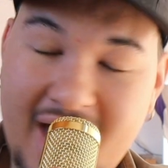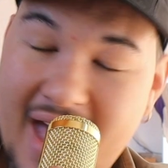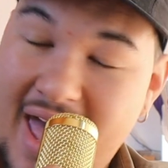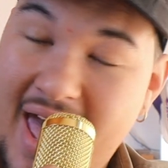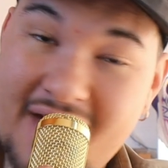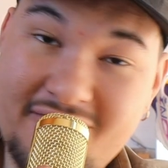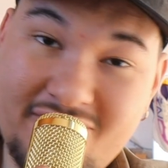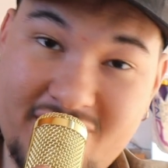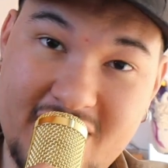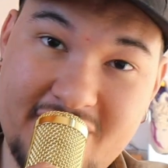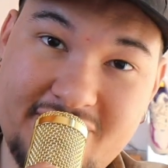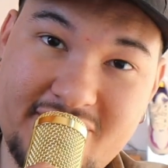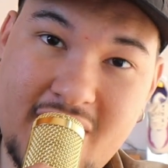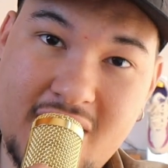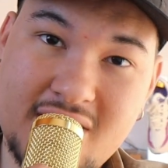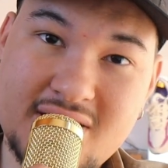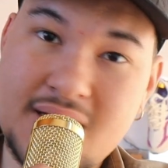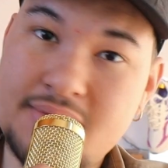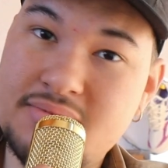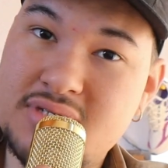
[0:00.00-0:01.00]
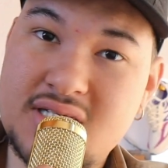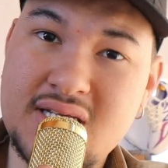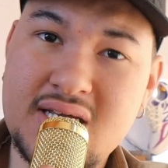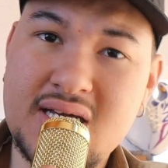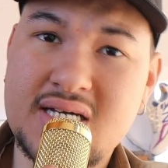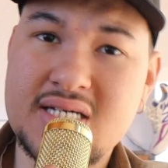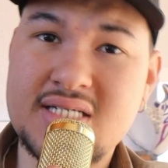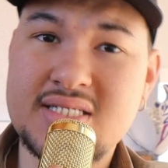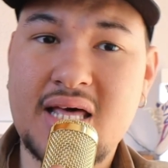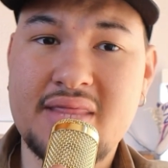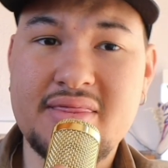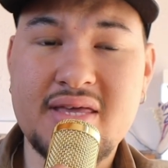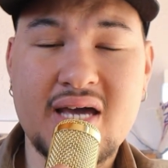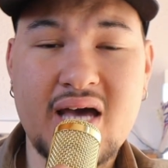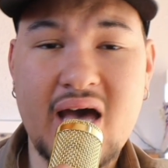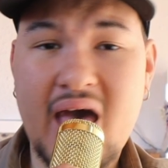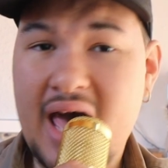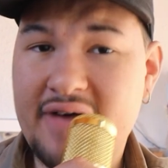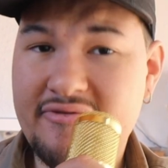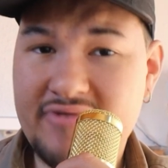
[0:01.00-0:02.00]
I have left out some sneakers. I think
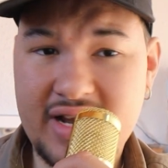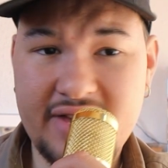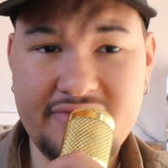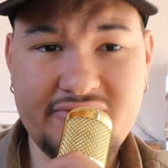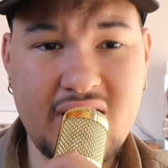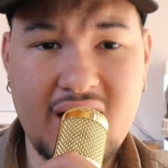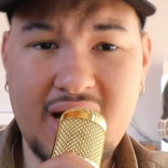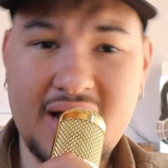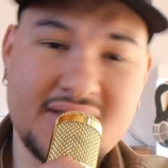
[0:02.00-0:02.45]
I have left out.